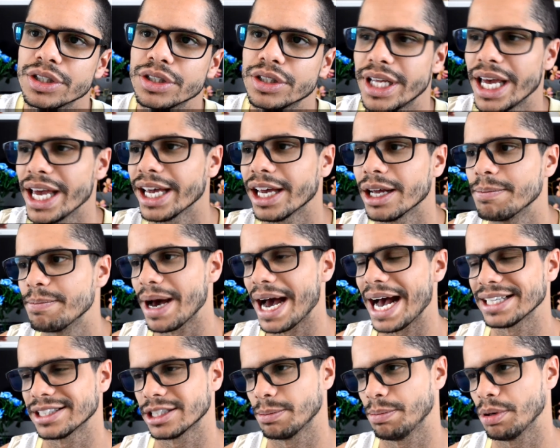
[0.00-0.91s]
taken
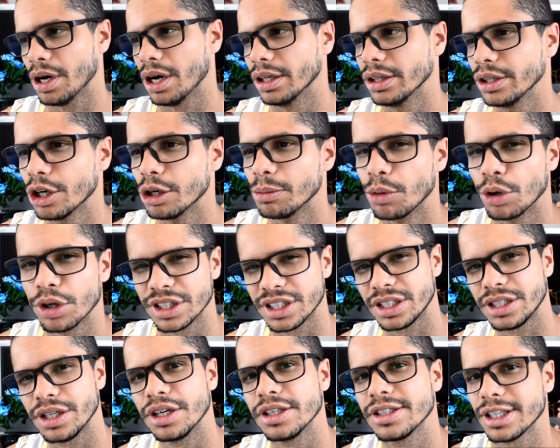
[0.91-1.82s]
basketball a little more
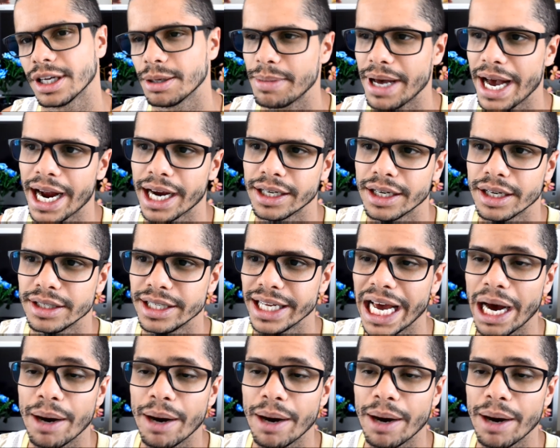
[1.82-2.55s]
seriously back in the day.